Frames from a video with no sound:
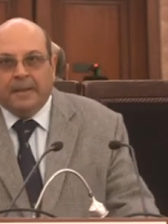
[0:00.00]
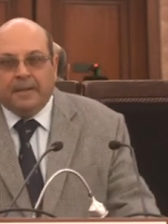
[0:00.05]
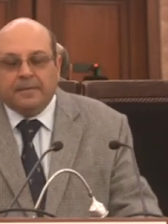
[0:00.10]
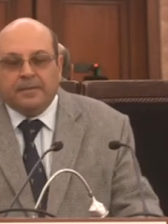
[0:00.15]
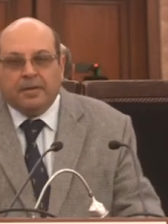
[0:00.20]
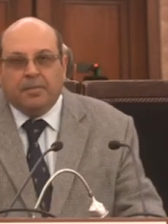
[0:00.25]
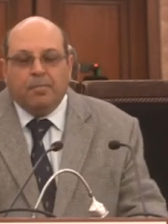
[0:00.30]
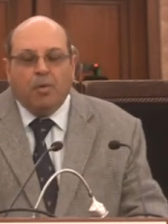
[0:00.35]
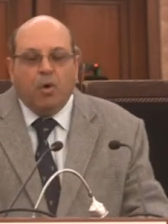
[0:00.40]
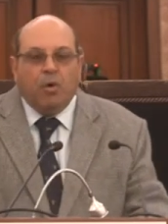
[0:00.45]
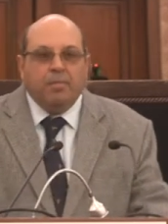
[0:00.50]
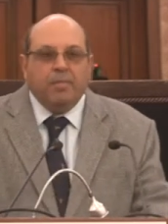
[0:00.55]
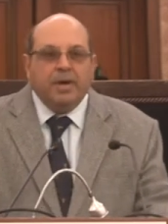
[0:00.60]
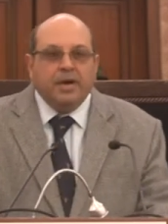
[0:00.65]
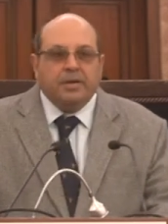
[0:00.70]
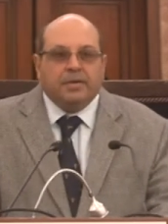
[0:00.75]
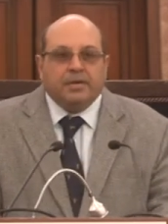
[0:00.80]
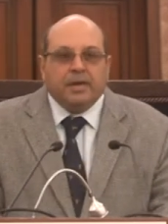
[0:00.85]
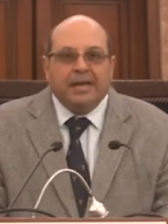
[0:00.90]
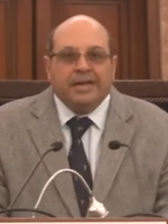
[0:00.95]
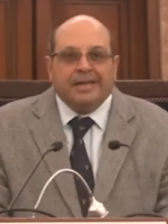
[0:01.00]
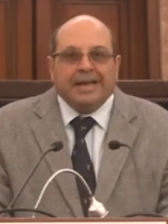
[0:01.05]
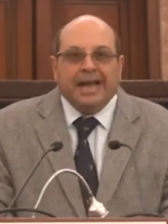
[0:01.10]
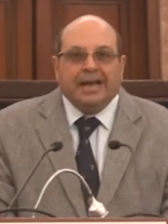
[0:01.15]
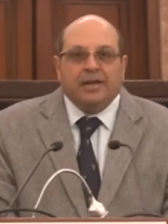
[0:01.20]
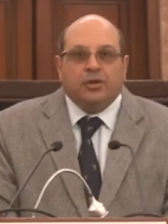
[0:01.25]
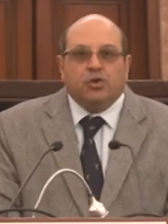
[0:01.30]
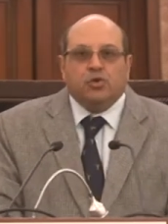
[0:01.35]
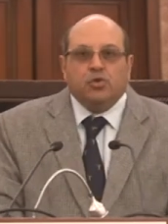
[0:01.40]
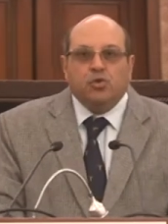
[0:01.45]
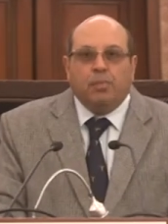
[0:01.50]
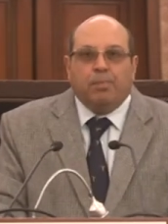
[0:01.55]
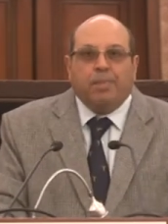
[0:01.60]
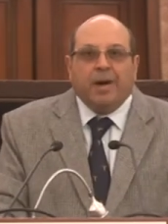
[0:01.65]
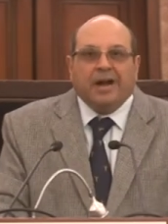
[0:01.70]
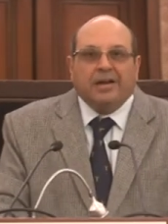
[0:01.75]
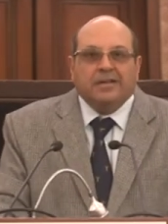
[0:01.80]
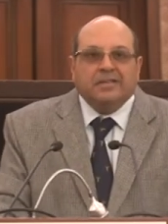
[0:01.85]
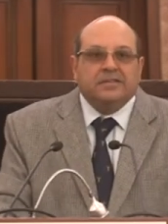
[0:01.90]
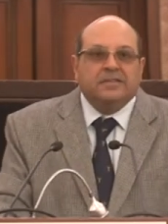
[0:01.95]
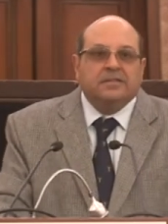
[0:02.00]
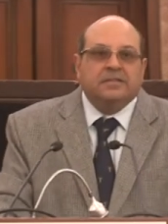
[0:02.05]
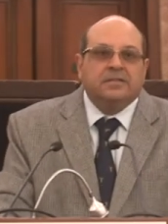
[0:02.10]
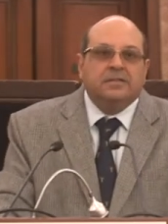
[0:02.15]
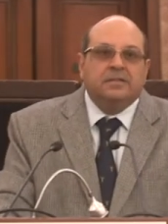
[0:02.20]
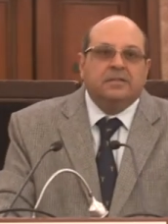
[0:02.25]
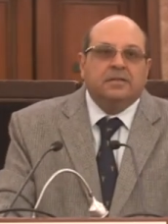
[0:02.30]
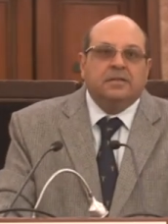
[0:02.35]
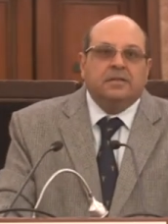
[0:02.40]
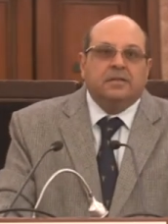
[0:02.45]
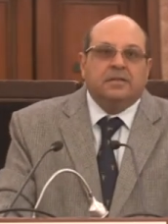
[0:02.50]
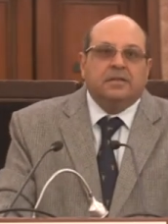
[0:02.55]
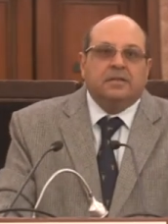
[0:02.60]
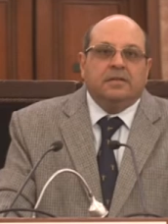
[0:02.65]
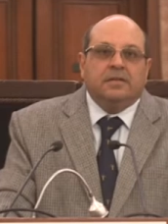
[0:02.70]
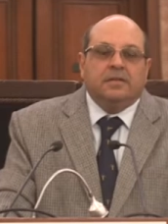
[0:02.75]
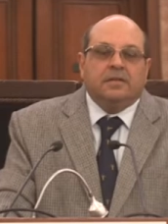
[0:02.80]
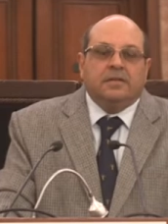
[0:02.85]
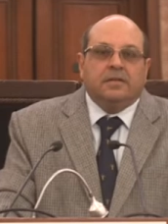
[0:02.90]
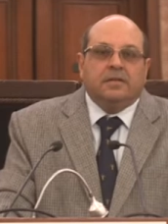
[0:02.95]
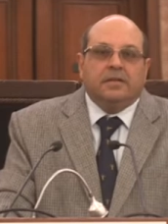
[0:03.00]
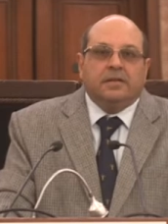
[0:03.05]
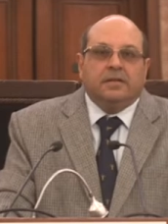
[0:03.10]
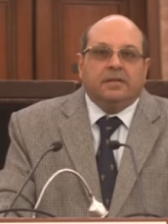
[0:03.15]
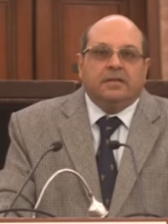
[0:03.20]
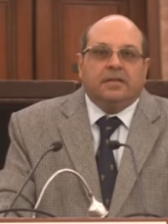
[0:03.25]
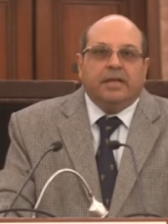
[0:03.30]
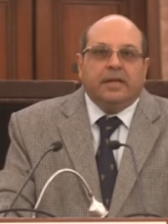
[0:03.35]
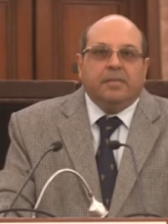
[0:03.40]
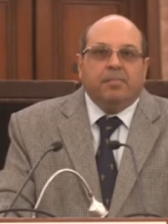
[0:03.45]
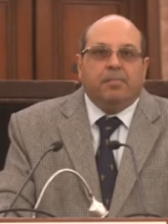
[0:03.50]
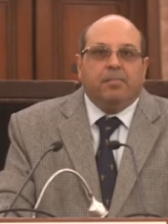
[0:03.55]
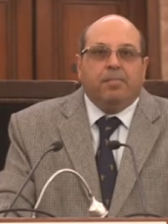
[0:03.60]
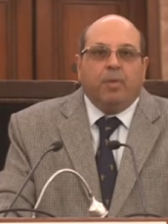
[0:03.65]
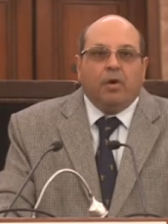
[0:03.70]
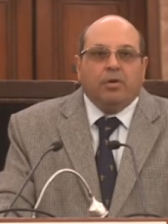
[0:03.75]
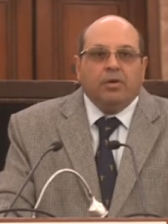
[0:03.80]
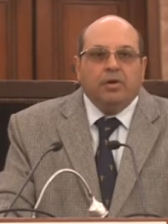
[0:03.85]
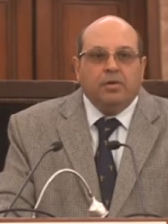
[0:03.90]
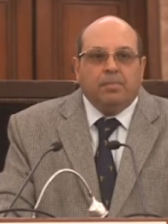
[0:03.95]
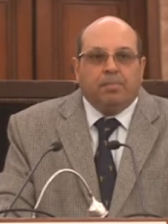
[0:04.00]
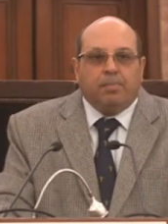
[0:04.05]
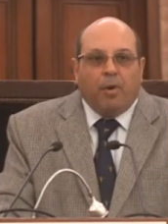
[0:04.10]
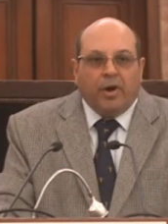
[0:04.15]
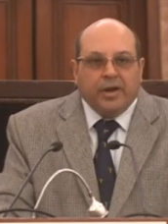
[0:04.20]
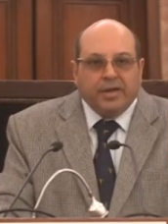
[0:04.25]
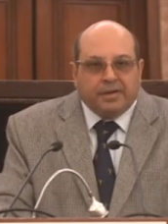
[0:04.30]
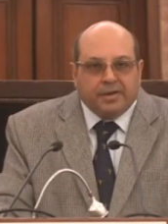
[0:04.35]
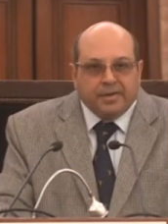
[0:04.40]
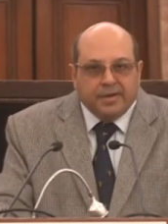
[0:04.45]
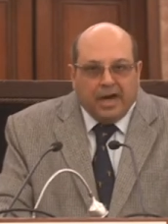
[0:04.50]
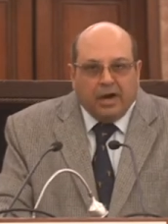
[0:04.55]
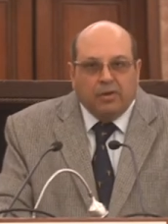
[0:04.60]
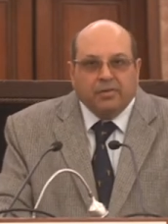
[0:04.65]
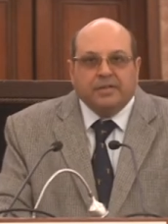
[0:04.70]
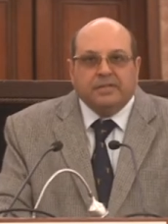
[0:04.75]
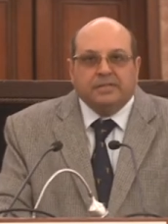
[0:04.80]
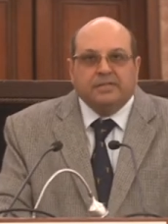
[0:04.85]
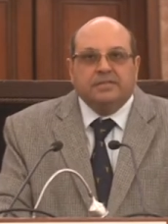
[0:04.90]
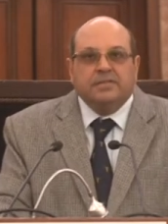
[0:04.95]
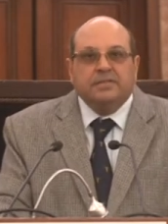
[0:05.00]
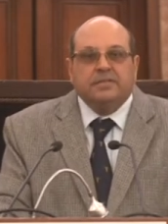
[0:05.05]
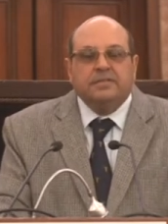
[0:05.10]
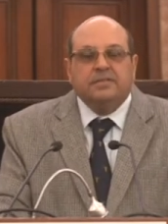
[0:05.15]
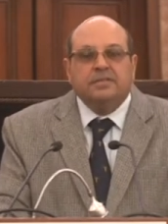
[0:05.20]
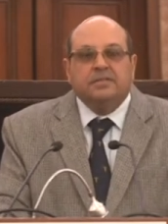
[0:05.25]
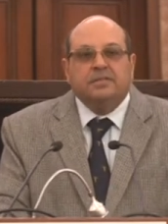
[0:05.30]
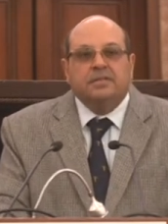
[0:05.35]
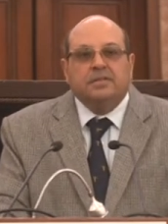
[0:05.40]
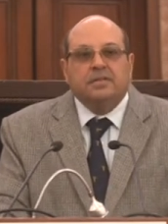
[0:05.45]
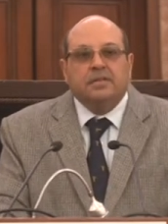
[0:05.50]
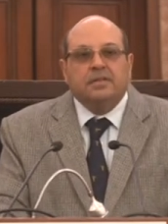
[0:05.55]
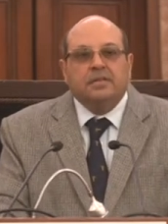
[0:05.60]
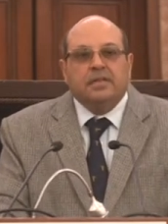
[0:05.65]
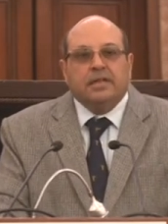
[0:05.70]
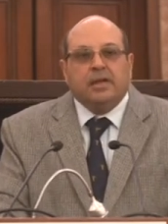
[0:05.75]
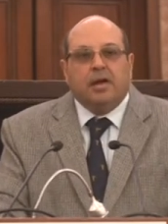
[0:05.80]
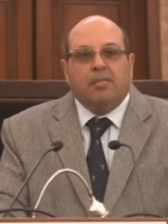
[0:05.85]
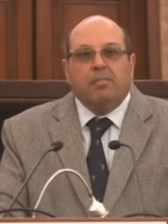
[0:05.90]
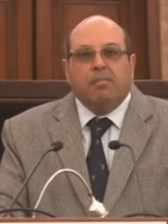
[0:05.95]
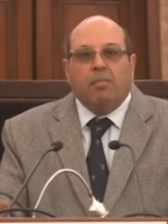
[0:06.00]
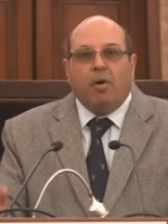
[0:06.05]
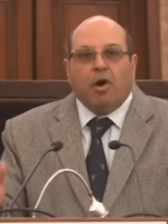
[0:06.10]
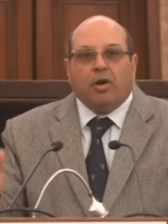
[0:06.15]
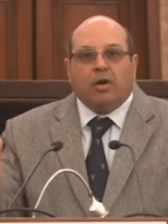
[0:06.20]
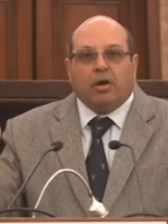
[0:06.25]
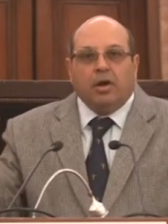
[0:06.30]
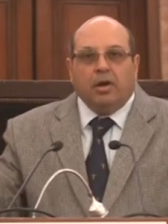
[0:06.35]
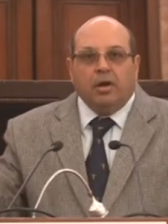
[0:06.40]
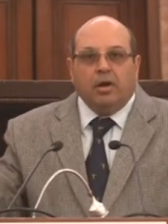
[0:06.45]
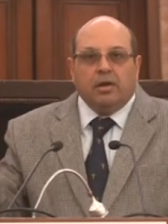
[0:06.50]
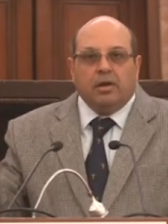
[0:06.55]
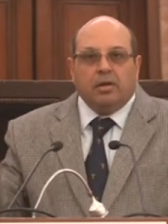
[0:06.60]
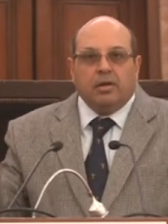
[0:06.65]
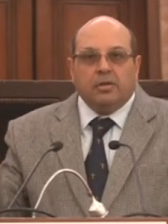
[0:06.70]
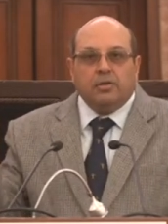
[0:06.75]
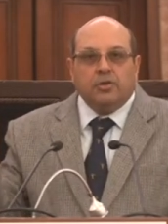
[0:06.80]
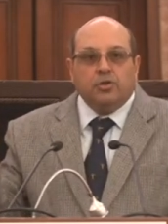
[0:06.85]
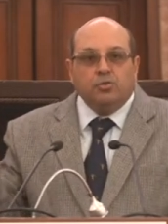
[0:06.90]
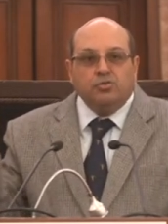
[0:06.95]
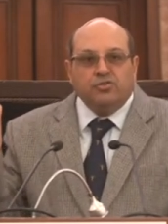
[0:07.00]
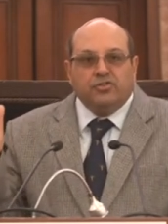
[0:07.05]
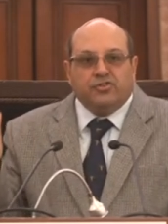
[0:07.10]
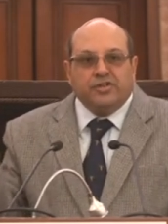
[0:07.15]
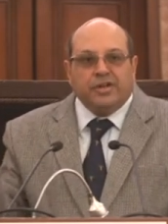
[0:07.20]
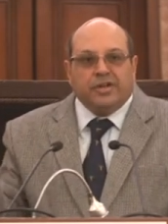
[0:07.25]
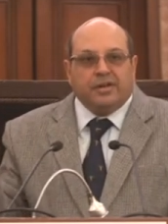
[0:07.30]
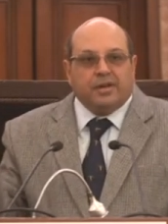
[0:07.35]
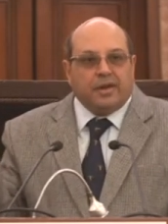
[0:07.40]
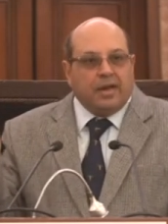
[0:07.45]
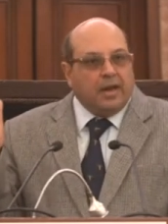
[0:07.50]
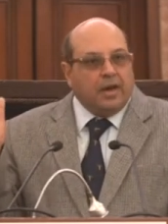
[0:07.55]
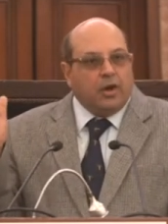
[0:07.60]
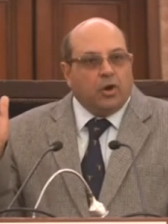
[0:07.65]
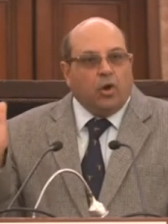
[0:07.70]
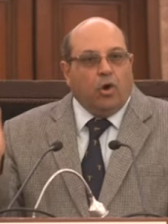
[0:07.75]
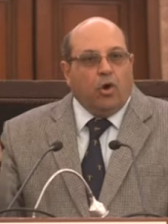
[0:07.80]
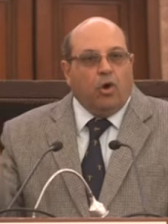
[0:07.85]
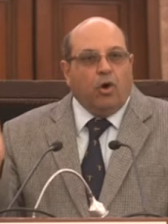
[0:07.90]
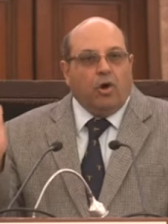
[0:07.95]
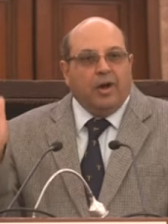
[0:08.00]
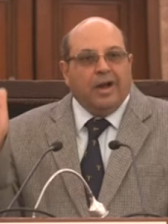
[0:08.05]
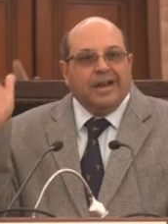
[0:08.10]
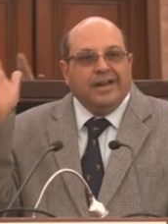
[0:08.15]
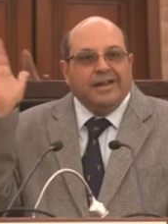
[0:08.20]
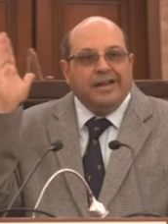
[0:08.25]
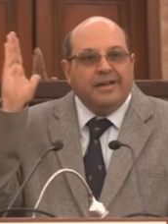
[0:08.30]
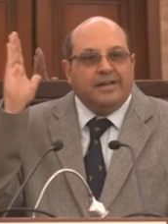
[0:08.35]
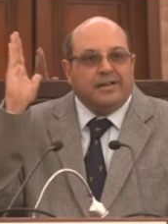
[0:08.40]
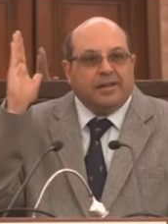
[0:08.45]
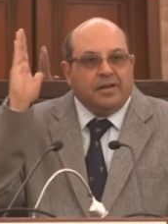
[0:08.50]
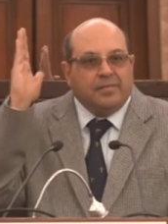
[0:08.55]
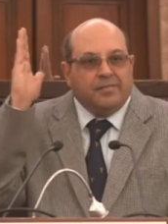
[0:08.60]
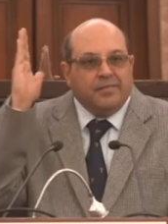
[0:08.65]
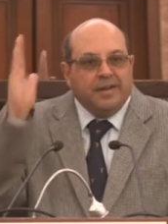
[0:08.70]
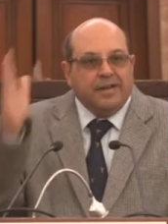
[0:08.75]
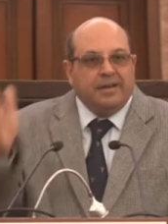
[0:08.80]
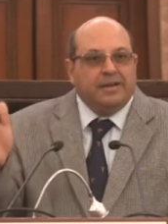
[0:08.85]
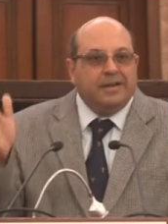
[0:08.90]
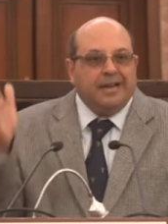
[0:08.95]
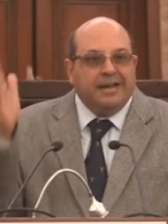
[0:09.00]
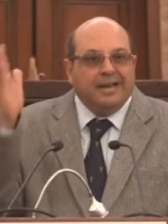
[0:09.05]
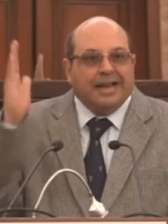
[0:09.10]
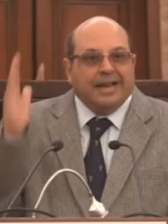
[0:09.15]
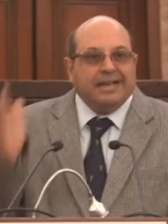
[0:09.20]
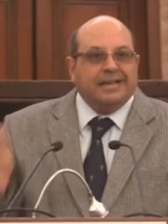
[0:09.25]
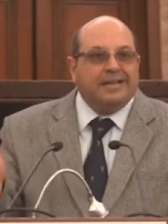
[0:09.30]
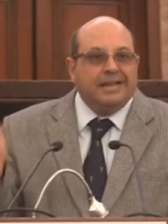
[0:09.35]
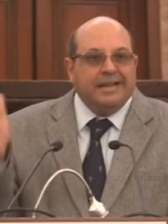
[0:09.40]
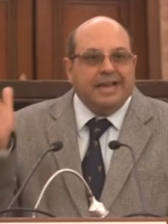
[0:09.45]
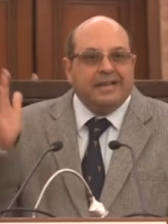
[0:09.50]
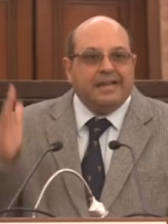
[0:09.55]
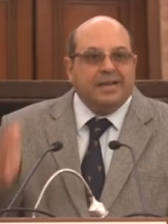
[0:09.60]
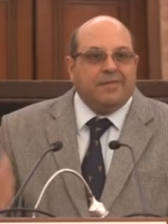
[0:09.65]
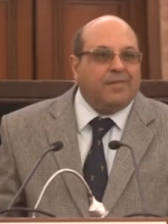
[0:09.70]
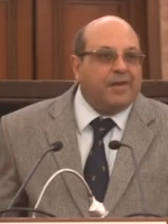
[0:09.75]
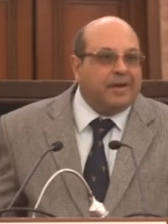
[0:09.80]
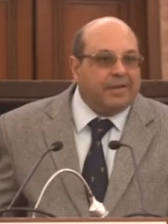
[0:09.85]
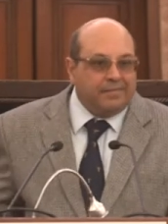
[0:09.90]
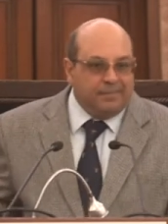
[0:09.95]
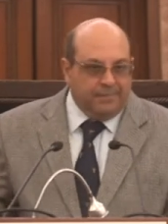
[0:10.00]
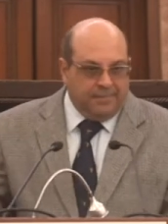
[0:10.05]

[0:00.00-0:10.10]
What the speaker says: The moment it had two parts, the important point now is that a model UNCITRAL law had intervened in 1985.